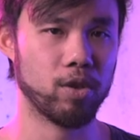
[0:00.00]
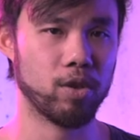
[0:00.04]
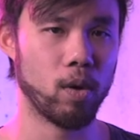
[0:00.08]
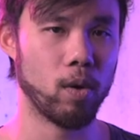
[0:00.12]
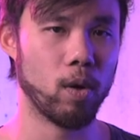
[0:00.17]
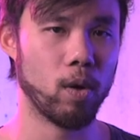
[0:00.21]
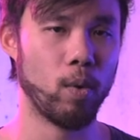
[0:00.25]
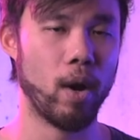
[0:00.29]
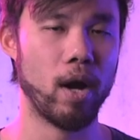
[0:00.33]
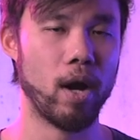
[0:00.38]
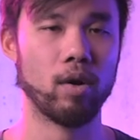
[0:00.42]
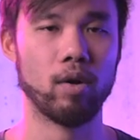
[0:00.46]
throw
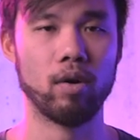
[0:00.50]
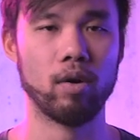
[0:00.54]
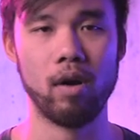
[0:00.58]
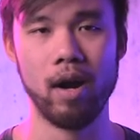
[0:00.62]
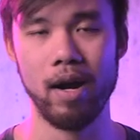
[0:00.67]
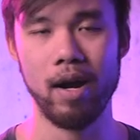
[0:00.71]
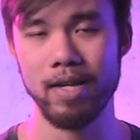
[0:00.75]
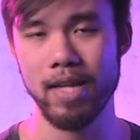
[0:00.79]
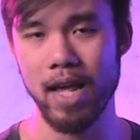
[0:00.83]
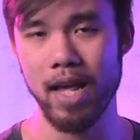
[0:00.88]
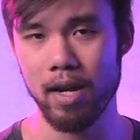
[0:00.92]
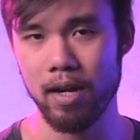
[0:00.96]
away her
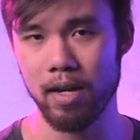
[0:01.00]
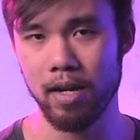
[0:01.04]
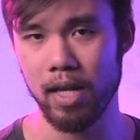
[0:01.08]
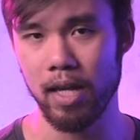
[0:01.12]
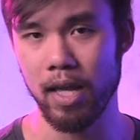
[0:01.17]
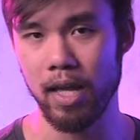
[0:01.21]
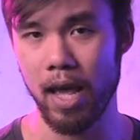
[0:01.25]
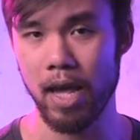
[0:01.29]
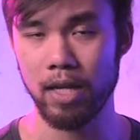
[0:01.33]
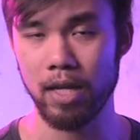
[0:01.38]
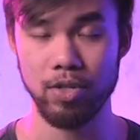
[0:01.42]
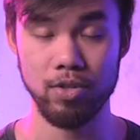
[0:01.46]

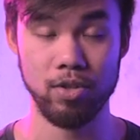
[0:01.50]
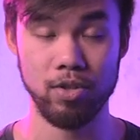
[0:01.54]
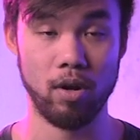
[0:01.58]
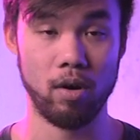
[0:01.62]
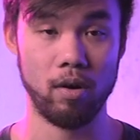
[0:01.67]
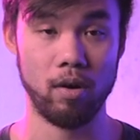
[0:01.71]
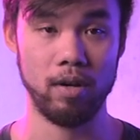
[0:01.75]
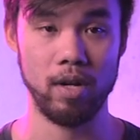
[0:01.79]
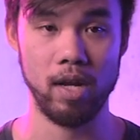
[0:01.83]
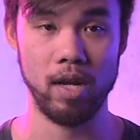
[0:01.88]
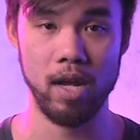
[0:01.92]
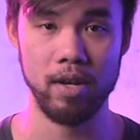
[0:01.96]
identity as
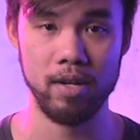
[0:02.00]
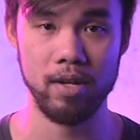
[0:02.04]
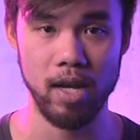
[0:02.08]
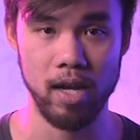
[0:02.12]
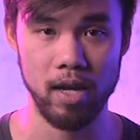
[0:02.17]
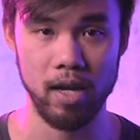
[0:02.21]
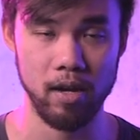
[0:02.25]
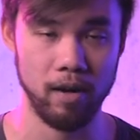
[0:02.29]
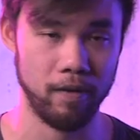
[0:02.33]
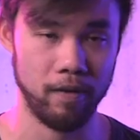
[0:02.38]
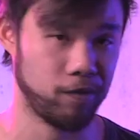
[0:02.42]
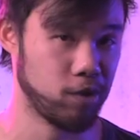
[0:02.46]
Star
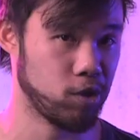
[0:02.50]
Nyende of